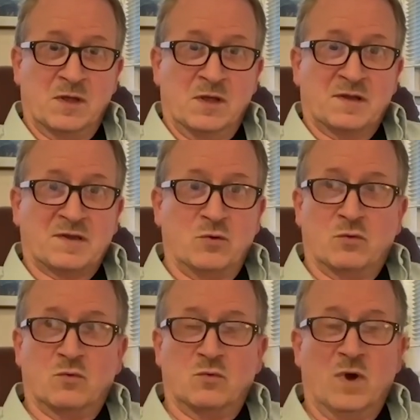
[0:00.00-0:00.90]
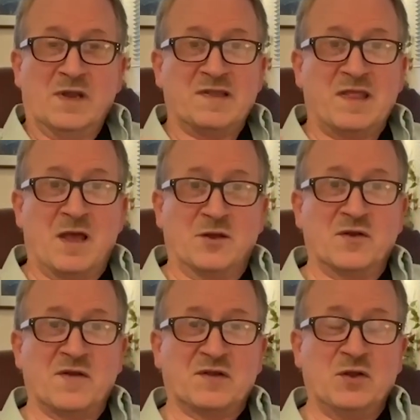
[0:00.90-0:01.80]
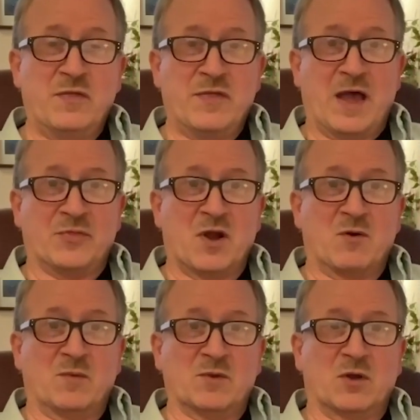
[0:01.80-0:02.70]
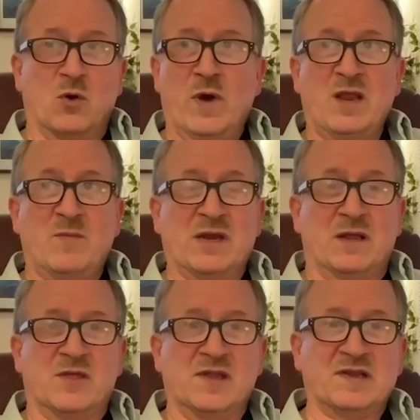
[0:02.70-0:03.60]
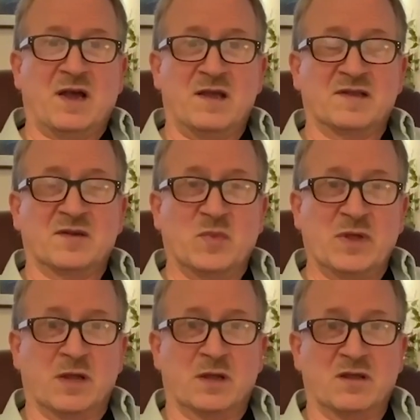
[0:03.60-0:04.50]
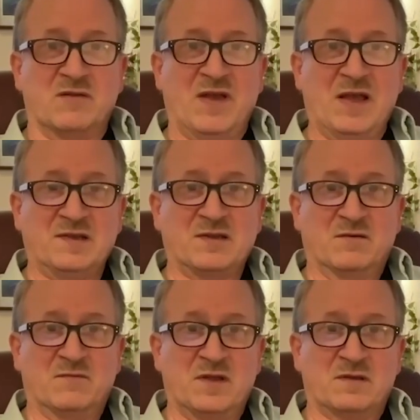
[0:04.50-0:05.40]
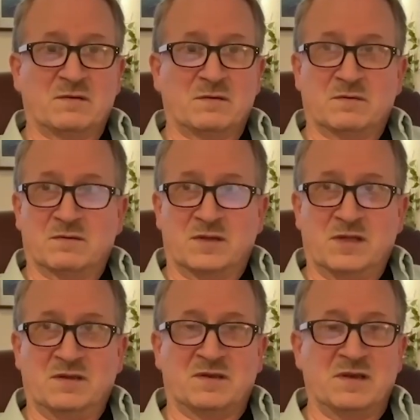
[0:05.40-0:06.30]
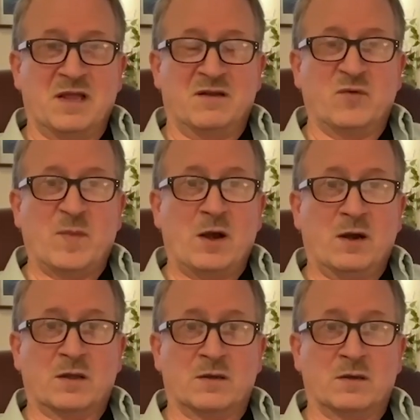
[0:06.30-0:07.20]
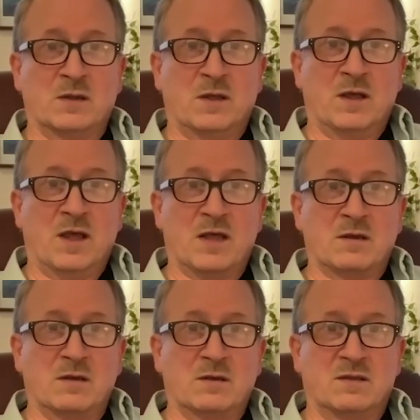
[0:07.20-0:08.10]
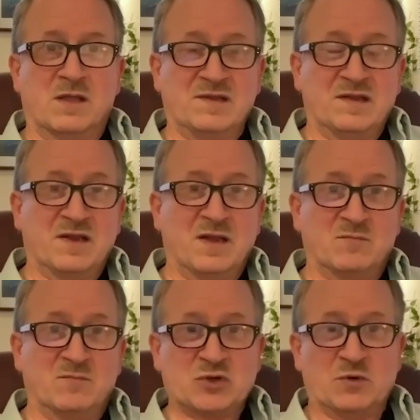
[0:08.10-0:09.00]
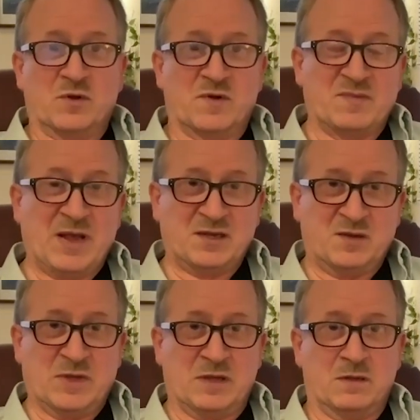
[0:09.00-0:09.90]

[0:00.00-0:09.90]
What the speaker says: So once they understood that, they were able to go, wait a minute, this guy isn't being evasive. He's Native American, and this is him showing respect to me.